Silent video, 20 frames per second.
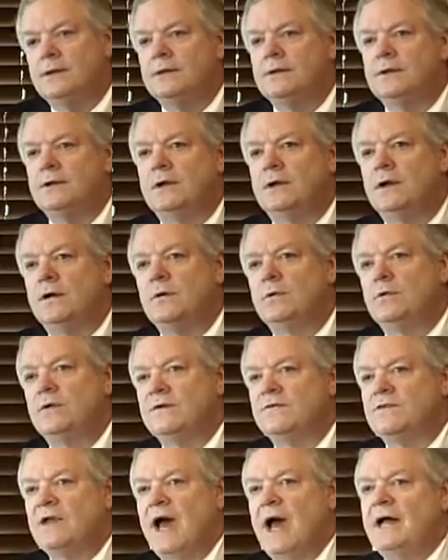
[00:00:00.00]
you know,
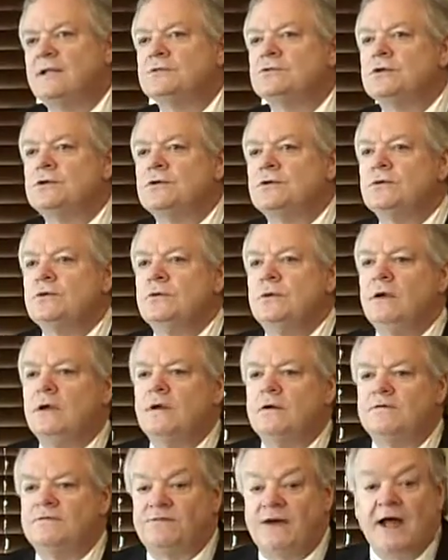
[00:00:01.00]
we've got to
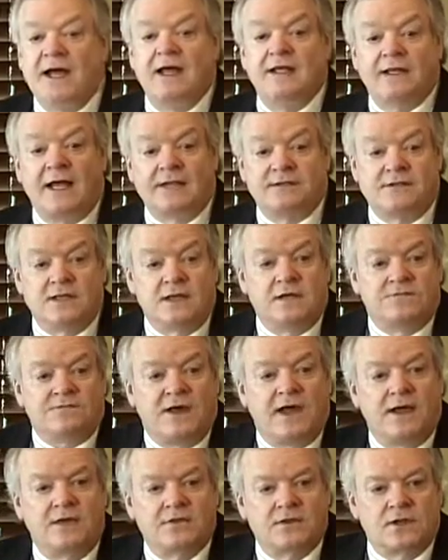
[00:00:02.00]

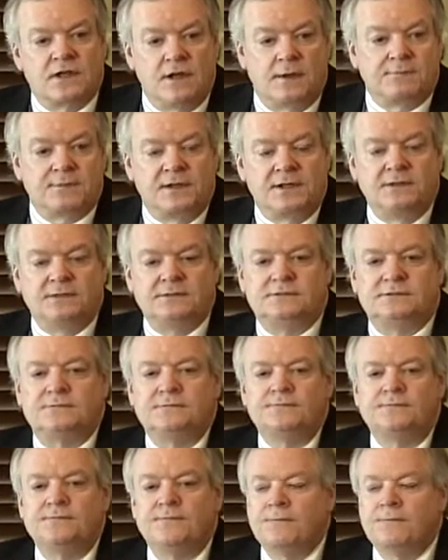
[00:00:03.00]
identify the companies